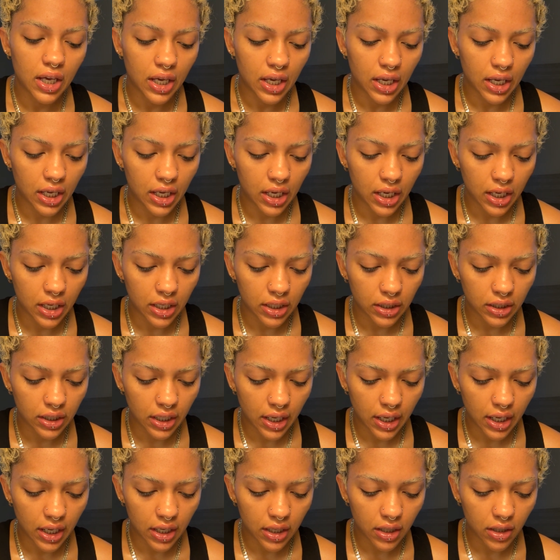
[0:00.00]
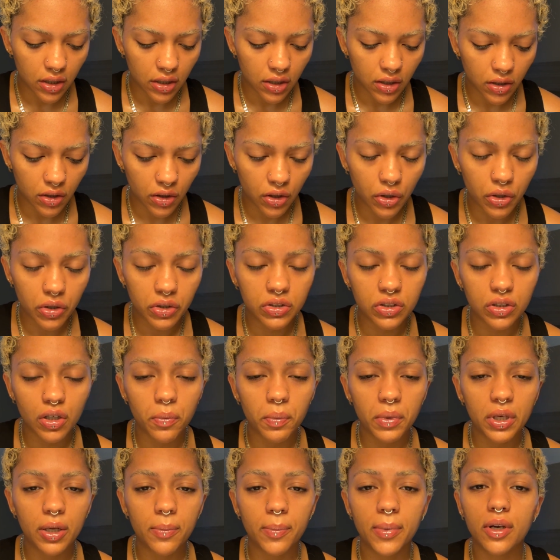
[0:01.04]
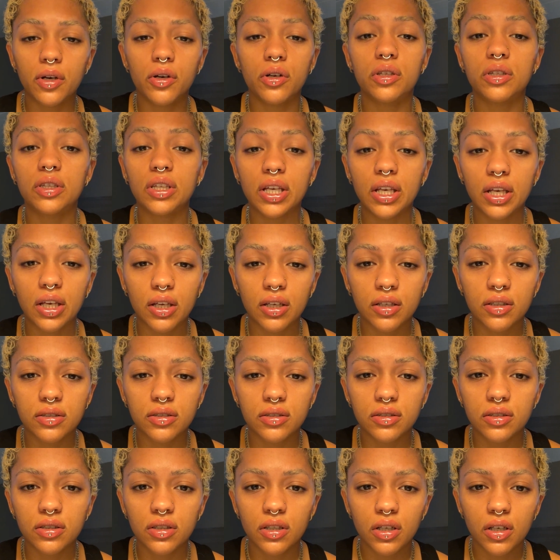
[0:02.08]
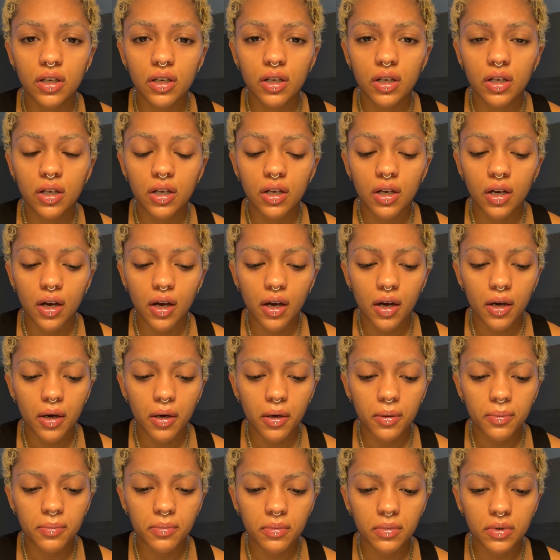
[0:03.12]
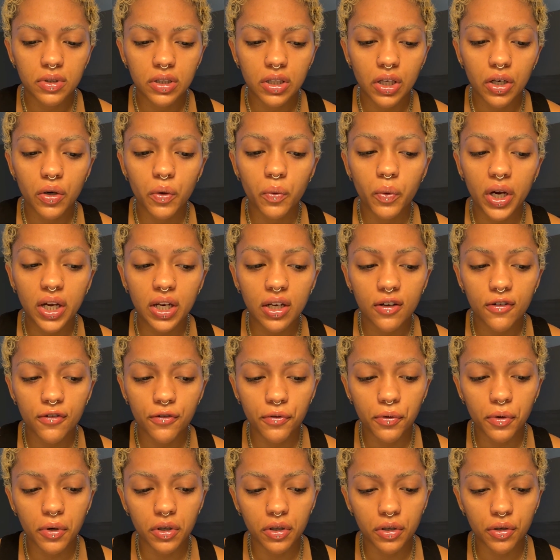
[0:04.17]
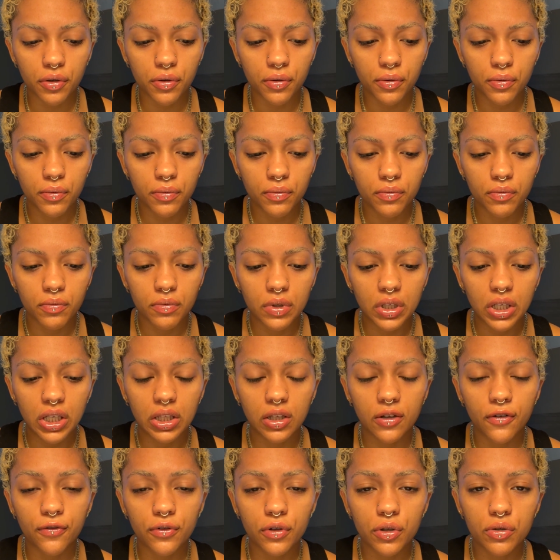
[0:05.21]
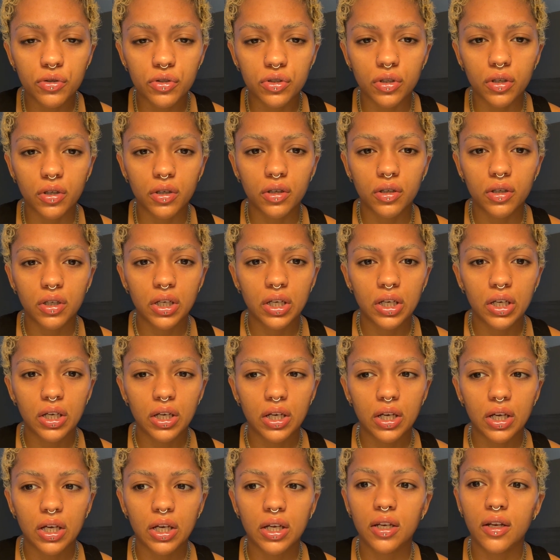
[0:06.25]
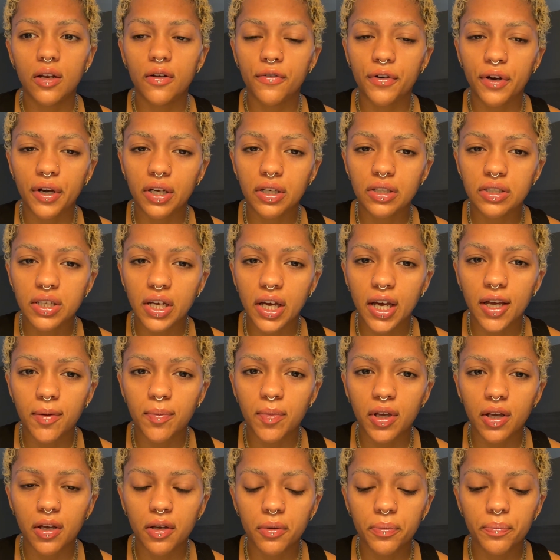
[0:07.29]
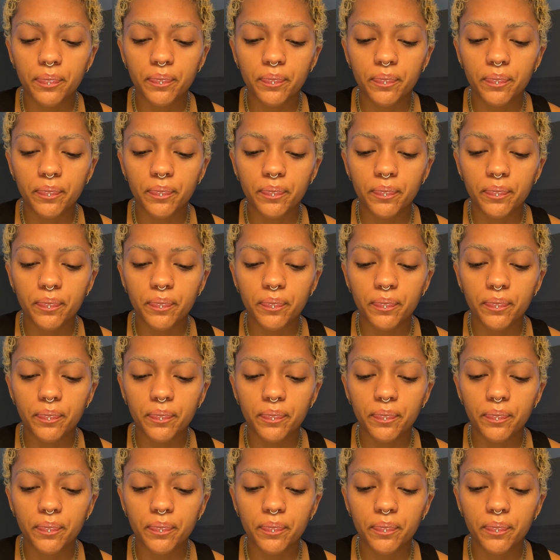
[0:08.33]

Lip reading: and that there are so many bigger things that are waiting for you in the future in divine timing.